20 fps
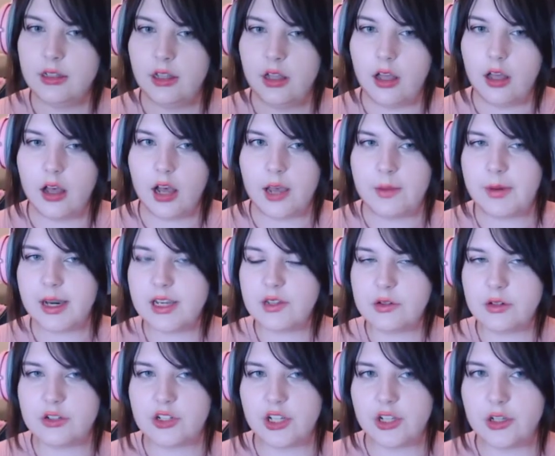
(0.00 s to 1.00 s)
I might as
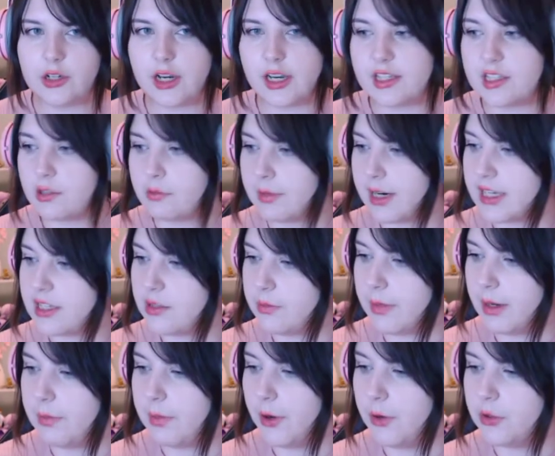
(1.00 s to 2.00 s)
well show you guys the rest of
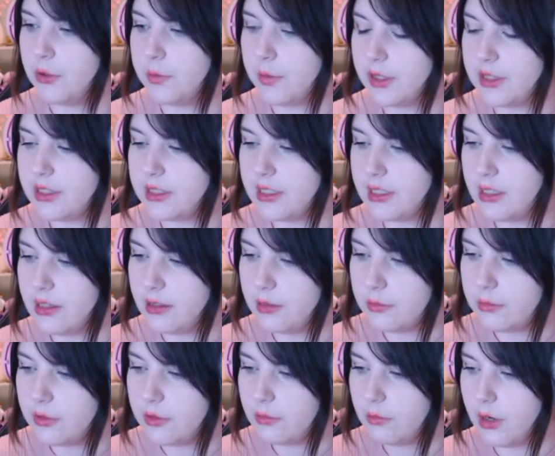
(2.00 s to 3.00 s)
my Pokemon team
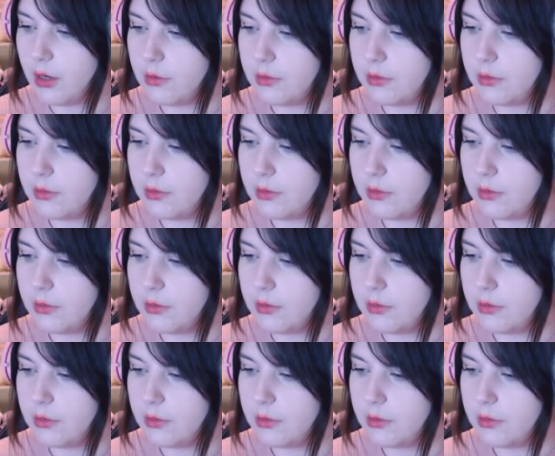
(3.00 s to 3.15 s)
while we're